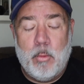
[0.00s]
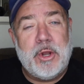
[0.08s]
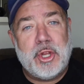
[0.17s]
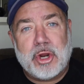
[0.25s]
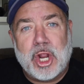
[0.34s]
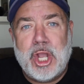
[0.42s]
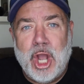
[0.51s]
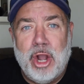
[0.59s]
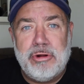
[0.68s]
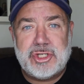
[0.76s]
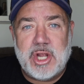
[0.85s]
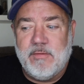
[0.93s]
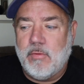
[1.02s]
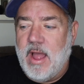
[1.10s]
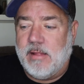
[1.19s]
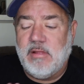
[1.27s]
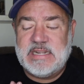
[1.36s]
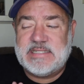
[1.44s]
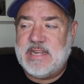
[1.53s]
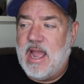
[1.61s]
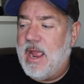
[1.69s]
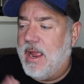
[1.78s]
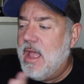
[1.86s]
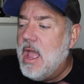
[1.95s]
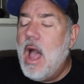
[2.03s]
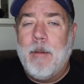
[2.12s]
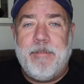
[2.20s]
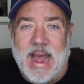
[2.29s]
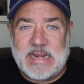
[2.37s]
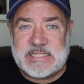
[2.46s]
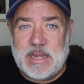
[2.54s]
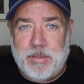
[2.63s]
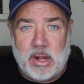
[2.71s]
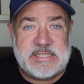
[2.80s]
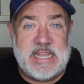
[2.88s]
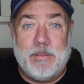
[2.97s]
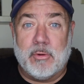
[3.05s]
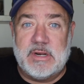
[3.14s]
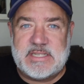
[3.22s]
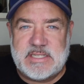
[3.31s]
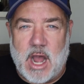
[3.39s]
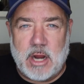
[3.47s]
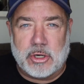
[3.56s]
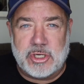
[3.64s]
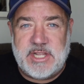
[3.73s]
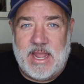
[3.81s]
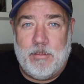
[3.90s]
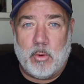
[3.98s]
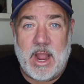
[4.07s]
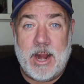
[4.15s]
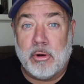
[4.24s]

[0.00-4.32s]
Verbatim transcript: When you're a coach of like, let's say, a basketball team or a soccer team, right?